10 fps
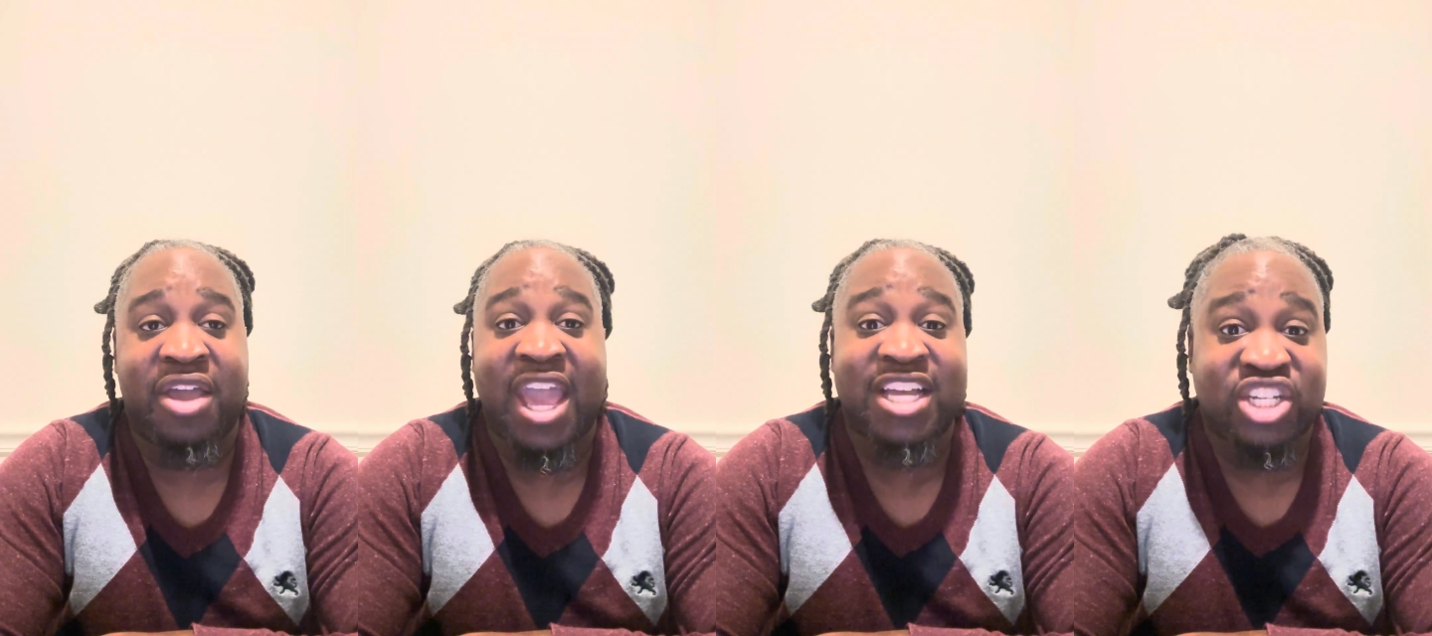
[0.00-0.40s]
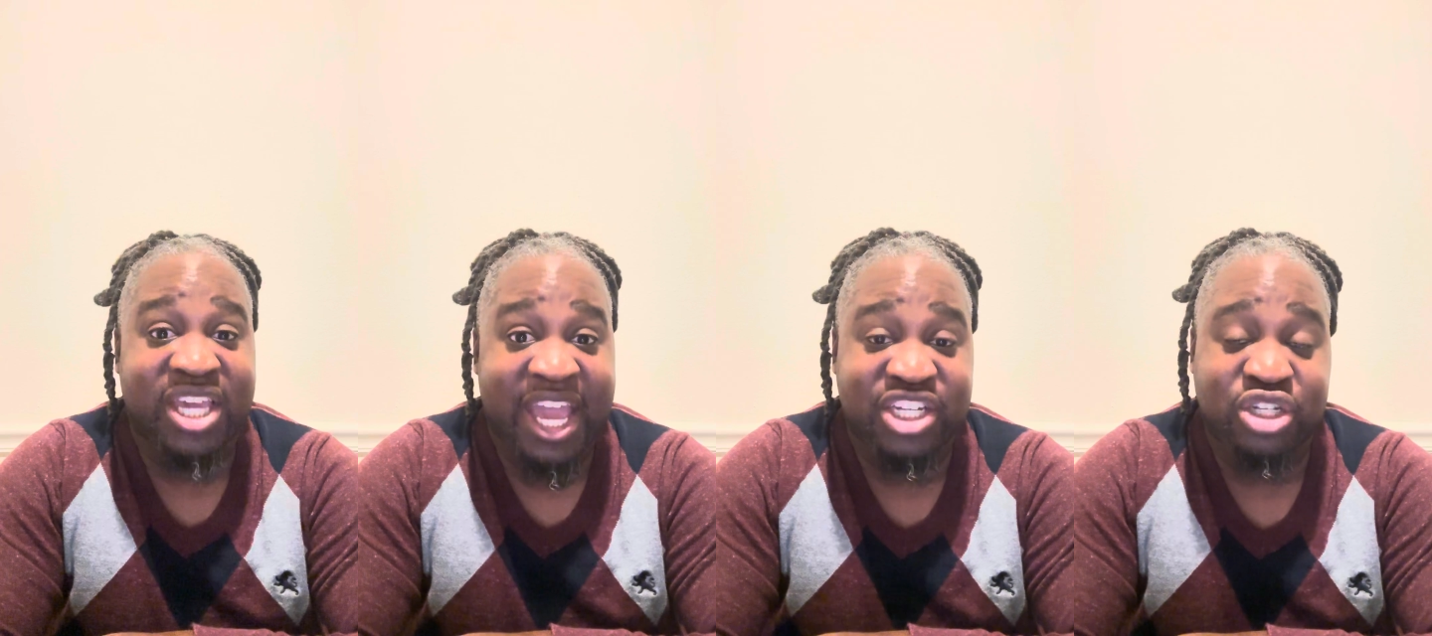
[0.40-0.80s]

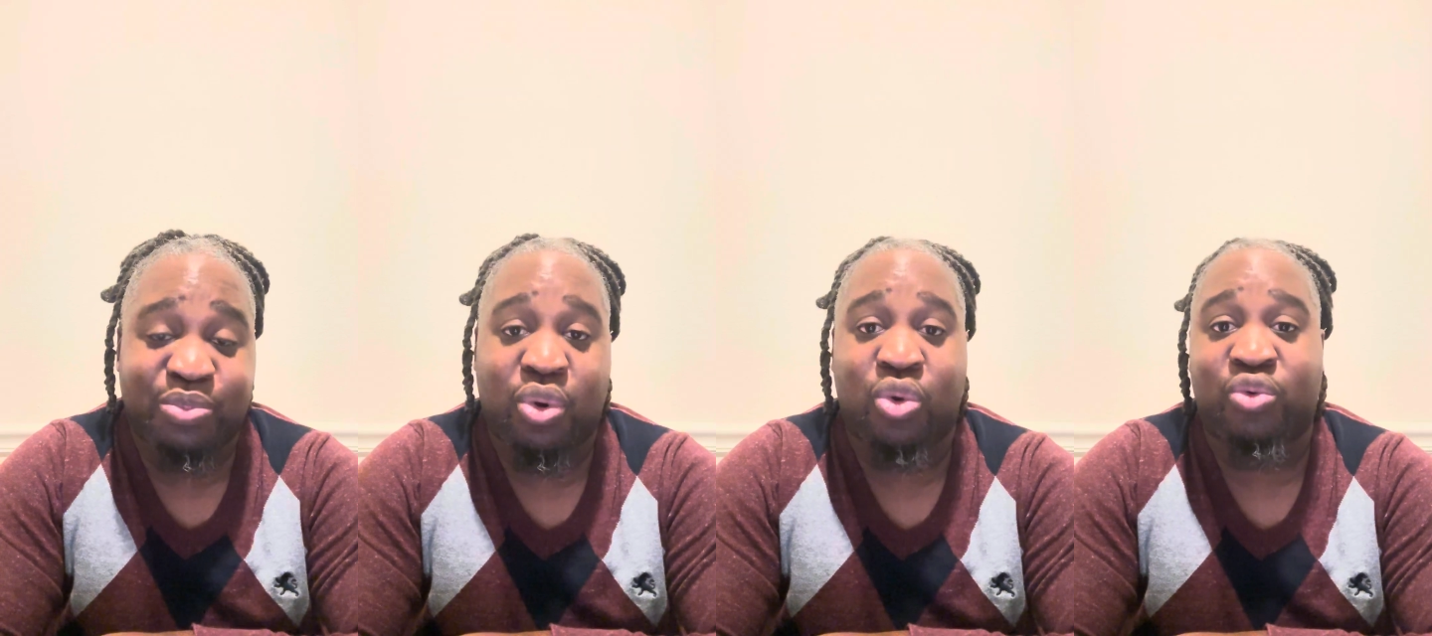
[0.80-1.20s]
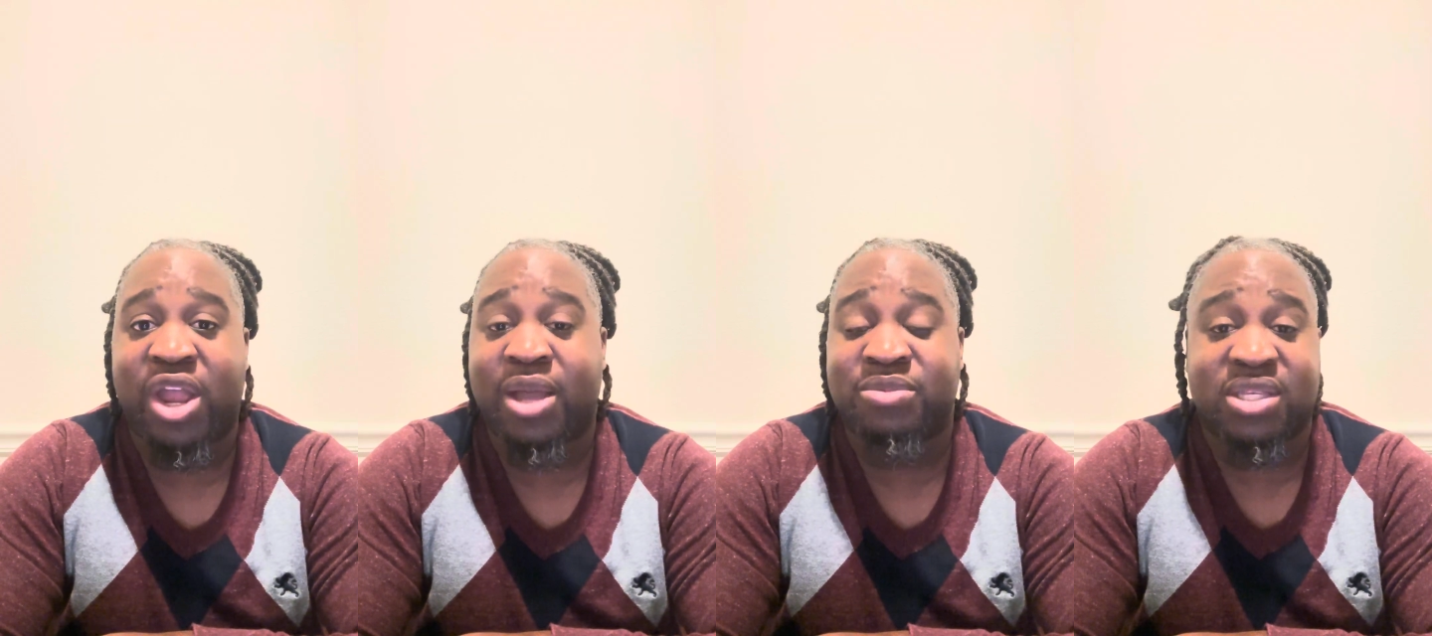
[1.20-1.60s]
education
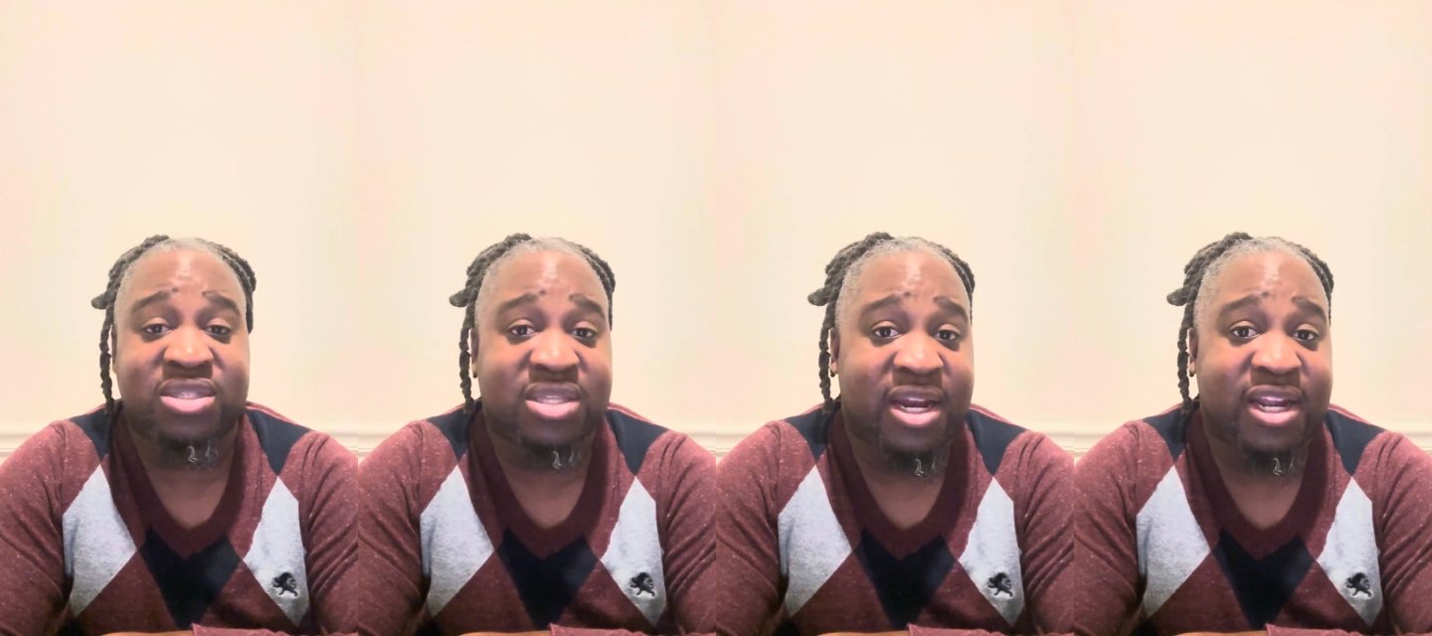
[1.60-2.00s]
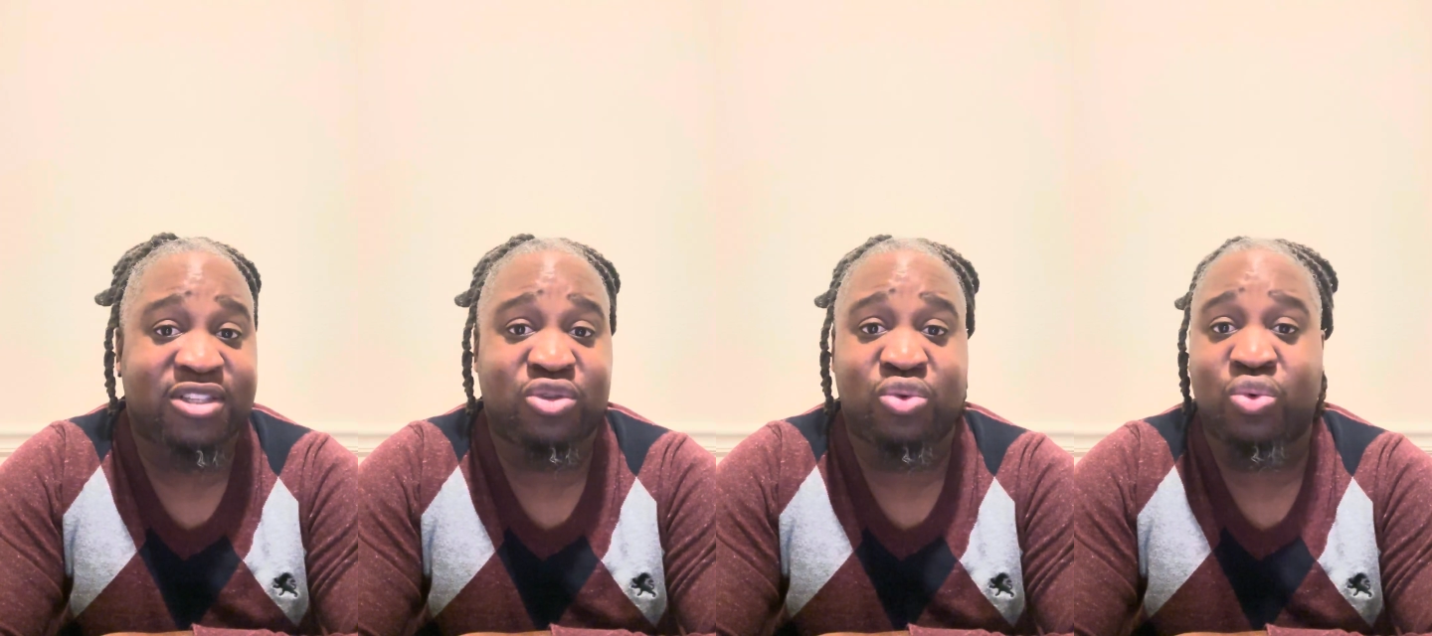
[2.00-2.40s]
programs, Sunday
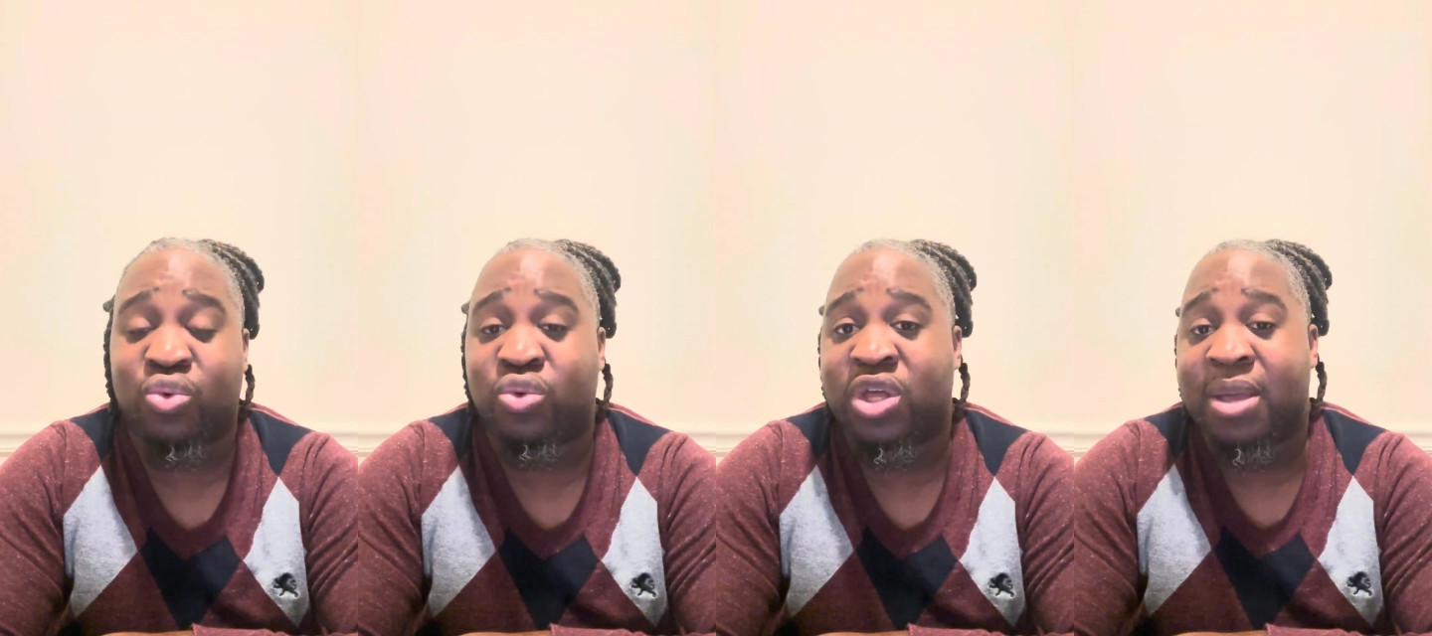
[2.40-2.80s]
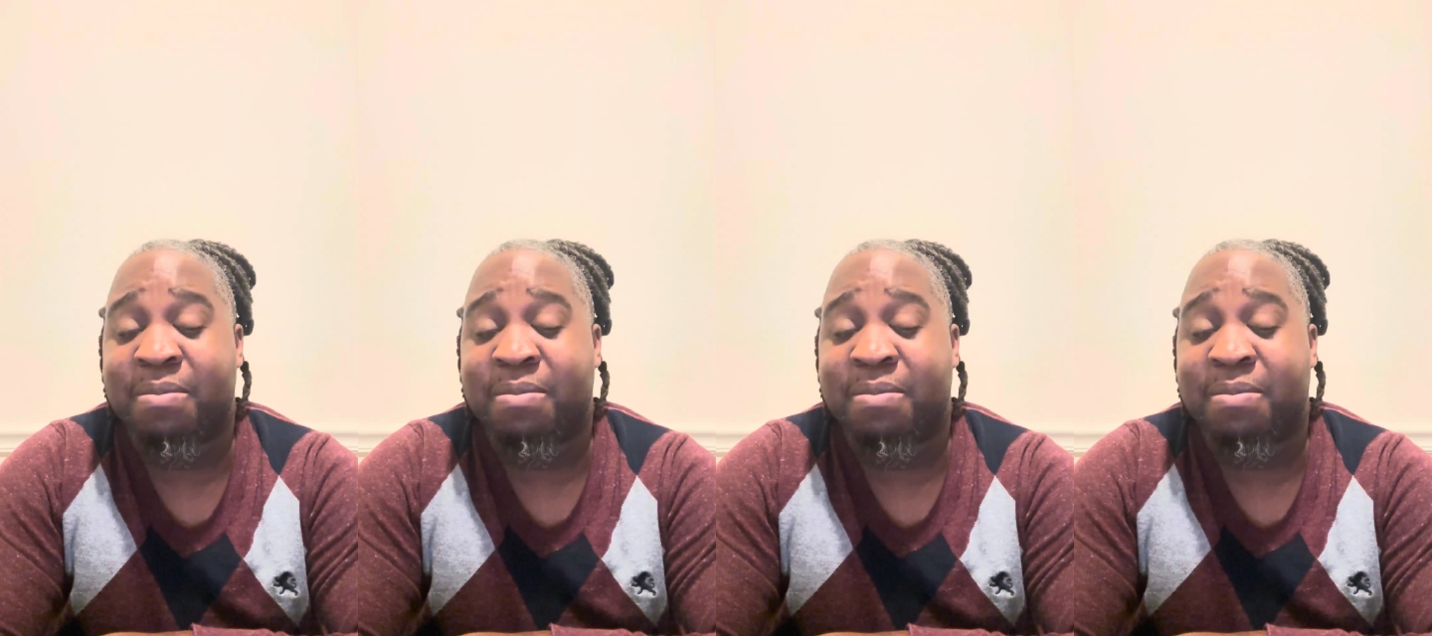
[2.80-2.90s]
school,